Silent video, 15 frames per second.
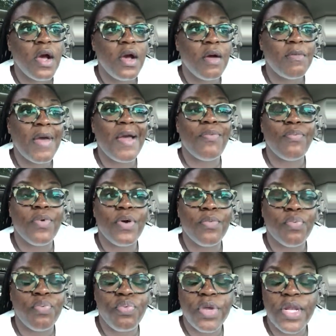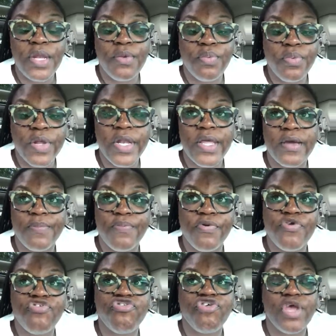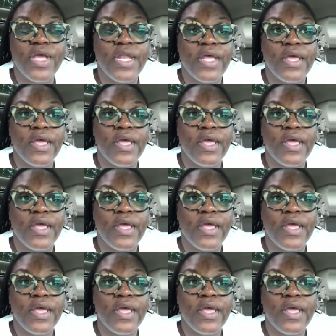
I really, really appreciate